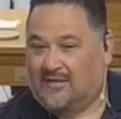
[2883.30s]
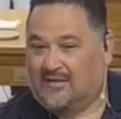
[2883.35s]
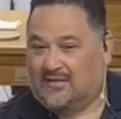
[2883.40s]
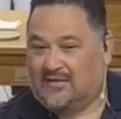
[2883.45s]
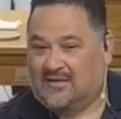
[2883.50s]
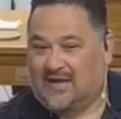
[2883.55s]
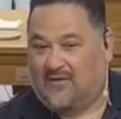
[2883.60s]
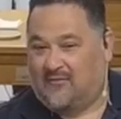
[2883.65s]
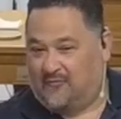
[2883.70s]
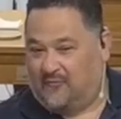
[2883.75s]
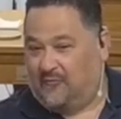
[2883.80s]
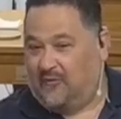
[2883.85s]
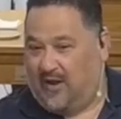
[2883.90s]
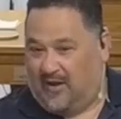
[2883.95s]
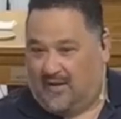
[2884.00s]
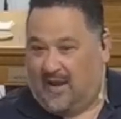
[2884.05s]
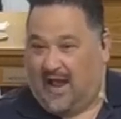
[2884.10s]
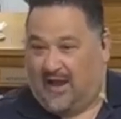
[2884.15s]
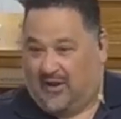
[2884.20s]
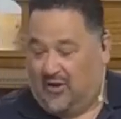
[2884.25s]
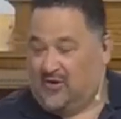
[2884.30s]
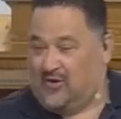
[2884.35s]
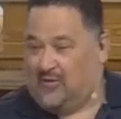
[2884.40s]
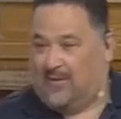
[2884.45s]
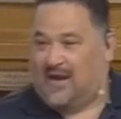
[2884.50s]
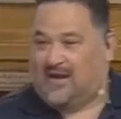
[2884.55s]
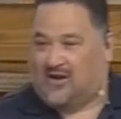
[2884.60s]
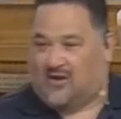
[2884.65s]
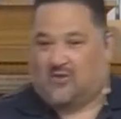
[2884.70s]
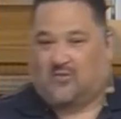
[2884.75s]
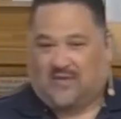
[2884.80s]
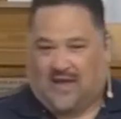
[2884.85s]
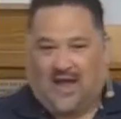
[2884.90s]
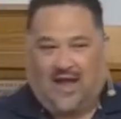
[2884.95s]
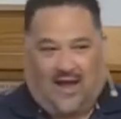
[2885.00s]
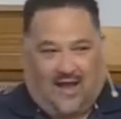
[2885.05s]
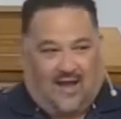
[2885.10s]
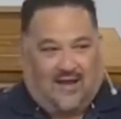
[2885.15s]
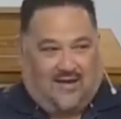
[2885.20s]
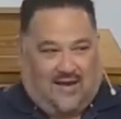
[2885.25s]
Now, I look around and go,
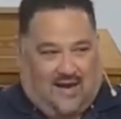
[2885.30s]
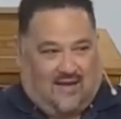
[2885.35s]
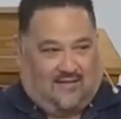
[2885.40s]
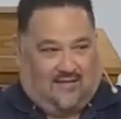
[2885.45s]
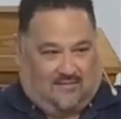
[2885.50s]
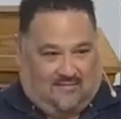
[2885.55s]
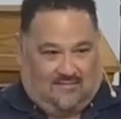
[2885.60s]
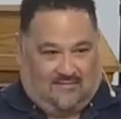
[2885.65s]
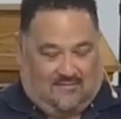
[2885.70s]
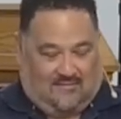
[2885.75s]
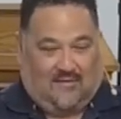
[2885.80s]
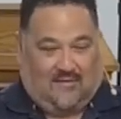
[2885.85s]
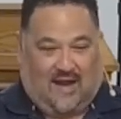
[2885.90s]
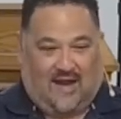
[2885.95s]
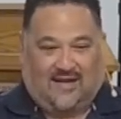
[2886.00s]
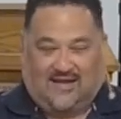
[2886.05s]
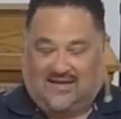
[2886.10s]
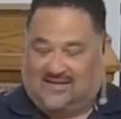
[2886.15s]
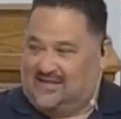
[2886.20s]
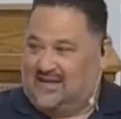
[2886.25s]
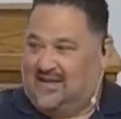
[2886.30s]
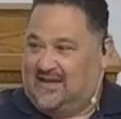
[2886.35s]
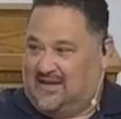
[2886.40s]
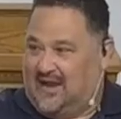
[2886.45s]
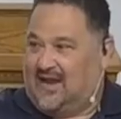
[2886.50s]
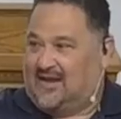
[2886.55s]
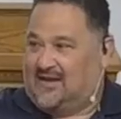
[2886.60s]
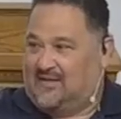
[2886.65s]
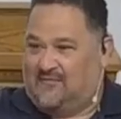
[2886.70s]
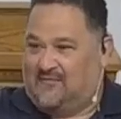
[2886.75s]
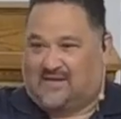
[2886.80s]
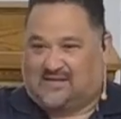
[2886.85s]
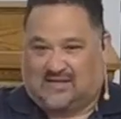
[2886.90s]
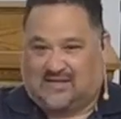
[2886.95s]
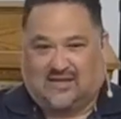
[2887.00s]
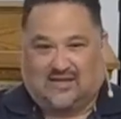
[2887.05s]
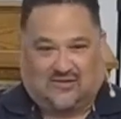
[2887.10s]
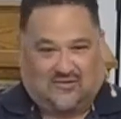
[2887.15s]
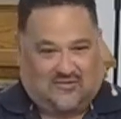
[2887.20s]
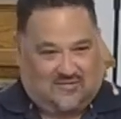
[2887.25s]
yeah, I can see God
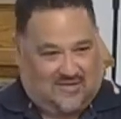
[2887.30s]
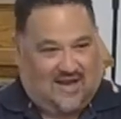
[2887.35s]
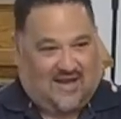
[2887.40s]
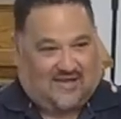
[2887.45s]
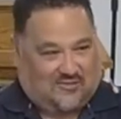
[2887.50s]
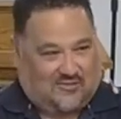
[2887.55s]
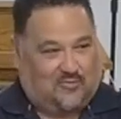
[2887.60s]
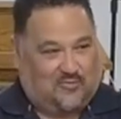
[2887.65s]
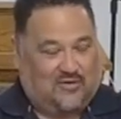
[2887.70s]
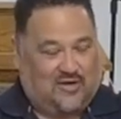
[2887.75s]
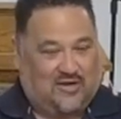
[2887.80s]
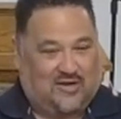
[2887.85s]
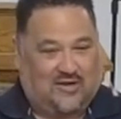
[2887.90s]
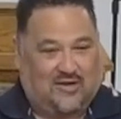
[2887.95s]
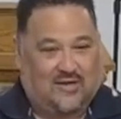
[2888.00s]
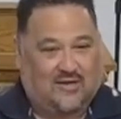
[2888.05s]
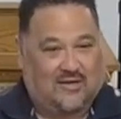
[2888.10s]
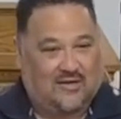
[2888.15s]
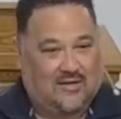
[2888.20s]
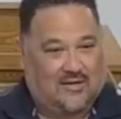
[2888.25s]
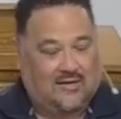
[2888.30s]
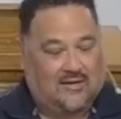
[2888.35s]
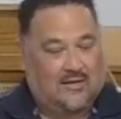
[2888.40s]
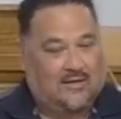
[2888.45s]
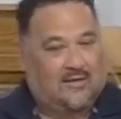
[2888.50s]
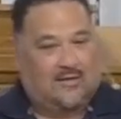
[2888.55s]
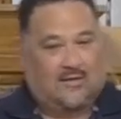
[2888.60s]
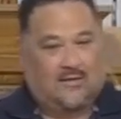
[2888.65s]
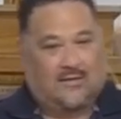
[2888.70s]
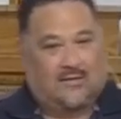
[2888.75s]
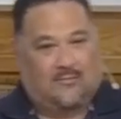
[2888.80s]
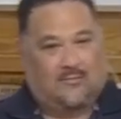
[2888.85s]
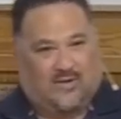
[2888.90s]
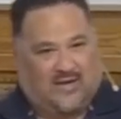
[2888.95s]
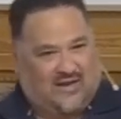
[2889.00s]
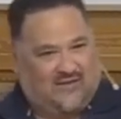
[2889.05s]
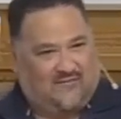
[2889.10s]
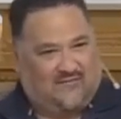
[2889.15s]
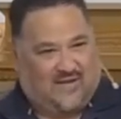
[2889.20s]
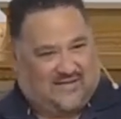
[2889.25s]
investing in you. You guys are pretty good.
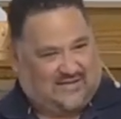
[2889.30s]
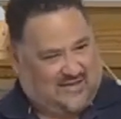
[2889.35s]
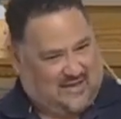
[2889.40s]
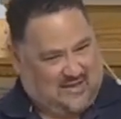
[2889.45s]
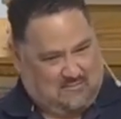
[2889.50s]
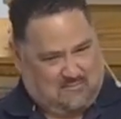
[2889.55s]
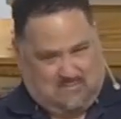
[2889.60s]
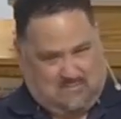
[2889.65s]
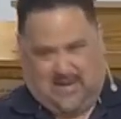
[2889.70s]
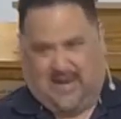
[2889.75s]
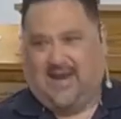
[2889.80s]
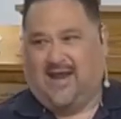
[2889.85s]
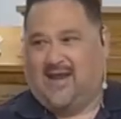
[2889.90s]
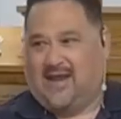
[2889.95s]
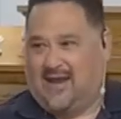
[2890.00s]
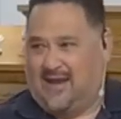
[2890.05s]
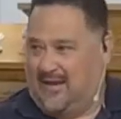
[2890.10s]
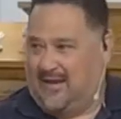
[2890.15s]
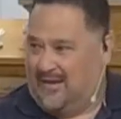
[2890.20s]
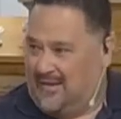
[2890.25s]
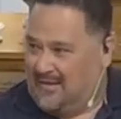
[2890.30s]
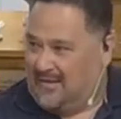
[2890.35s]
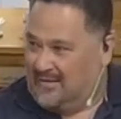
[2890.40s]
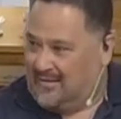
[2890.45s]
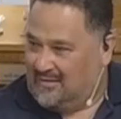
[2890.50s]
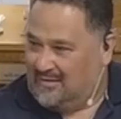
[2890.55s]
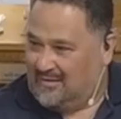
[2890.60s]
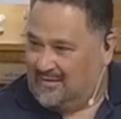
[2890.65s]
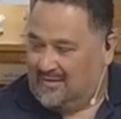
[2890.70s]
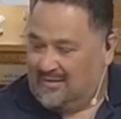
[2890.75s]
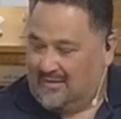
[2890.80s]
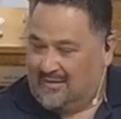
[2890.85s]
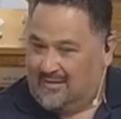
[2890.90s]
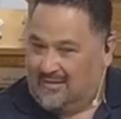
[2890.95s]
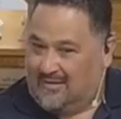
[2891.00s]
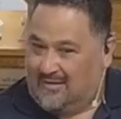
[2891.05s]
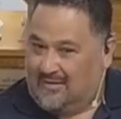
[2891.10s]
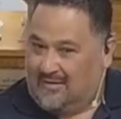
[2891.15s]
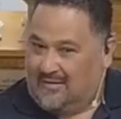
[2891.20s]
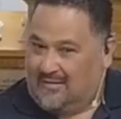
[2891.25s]
But he invested in me.
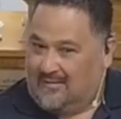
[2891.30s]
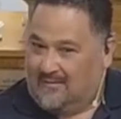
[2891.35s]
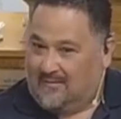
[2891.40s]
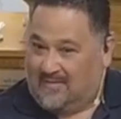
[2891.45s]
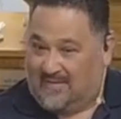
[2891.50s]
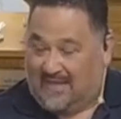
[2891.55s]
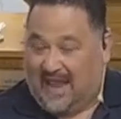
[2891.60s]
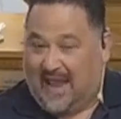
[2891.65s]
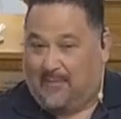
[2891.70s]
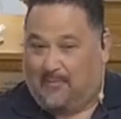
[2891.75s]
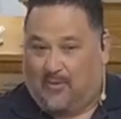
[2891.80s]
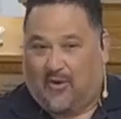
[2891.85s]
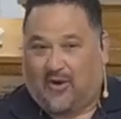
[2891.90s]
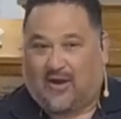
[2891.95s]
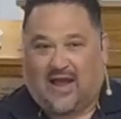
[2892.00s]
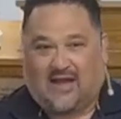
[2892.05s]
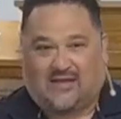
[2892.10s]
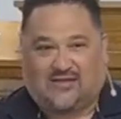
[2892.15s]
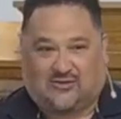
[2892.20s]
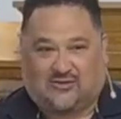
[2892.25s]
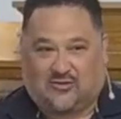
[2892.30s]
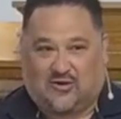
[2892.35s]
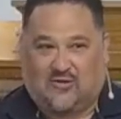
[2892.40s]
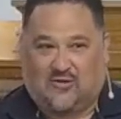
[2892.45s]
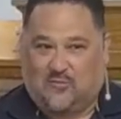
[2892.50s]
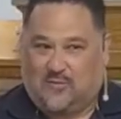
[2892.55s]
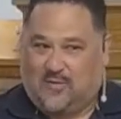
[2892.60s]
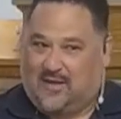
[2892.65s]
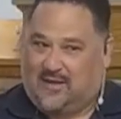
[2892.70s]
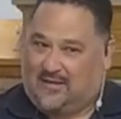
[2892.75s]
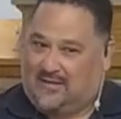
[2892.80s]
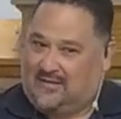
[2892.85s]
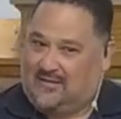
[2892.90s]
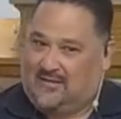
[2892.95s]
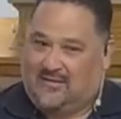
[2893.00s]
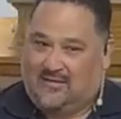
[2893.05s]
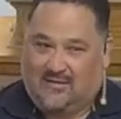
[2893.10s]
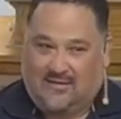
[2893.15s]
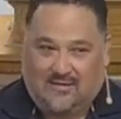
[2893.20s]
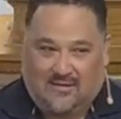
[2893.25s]
And that part I struggle with.
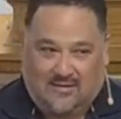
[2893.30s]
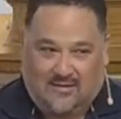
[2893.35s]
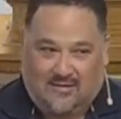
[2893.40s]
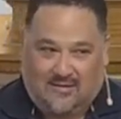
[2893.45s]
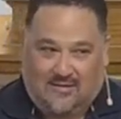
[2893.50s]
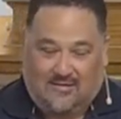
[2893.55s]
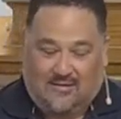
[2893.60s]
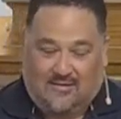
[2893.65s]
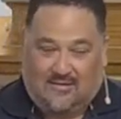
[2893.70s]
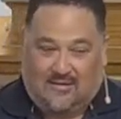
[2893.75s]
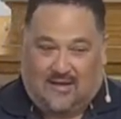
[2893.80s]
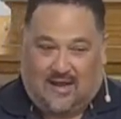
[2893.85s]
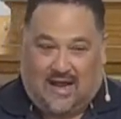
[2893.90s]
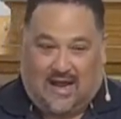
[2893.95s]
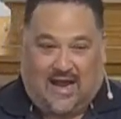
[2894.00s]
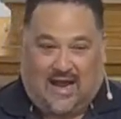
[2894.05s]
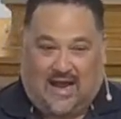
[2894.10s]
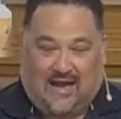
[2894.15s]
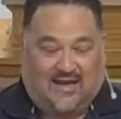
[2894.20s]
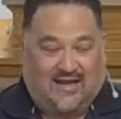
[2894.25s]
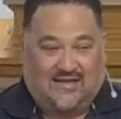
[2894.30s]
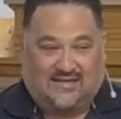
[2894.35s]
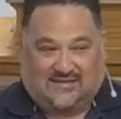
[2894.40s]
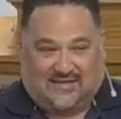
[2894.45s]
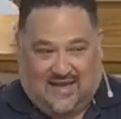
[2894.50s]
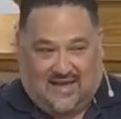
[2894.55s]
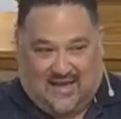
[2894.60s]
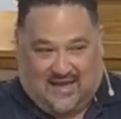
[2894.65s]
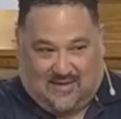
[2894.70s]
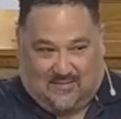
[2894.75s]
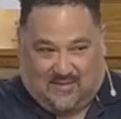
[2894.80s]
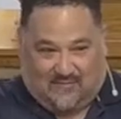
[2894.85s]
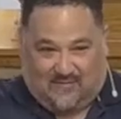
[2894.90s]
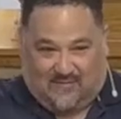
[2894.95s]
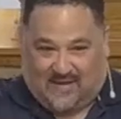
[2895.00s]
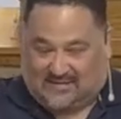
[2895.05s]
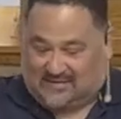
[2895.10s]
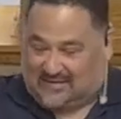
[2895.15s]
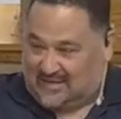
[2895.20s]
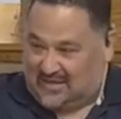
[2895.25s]
I can see him
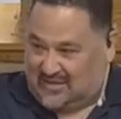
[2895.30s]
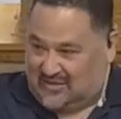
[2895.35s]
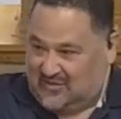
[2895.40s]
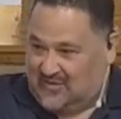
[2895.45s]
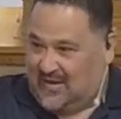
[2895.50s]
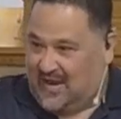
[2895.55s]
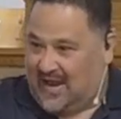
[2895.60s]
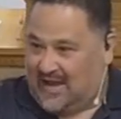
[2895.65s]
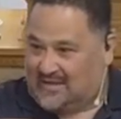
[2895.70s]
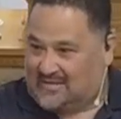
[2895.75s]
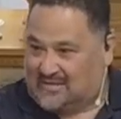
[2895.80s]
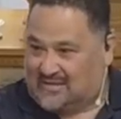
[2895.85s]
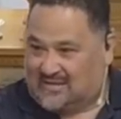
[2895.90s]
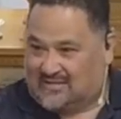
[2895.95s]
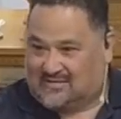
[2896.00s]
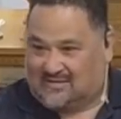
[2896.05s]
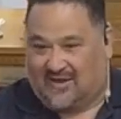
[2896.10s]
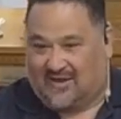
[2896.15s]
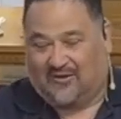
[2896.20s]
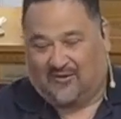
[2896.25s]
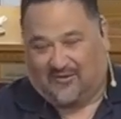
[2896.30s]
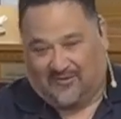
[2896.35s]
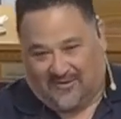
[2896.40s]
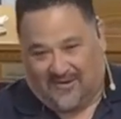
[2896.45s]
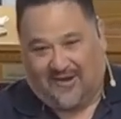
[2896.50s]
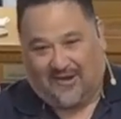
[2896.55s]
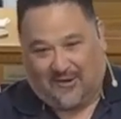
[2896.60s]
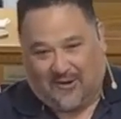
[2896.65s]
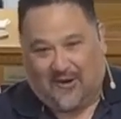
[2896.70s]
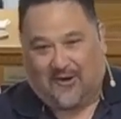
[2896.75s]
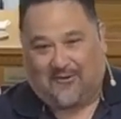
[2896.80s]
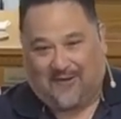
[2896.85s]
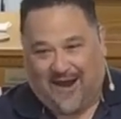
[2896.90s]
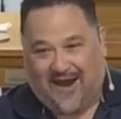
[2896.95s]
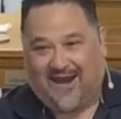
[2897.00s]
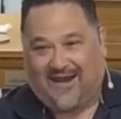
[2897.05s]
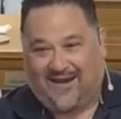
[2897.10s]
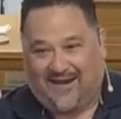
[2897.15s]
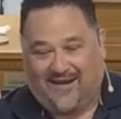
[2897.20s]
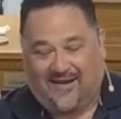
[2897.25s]
investing in you guys because y'all are all
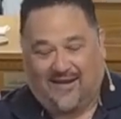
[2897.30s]
right.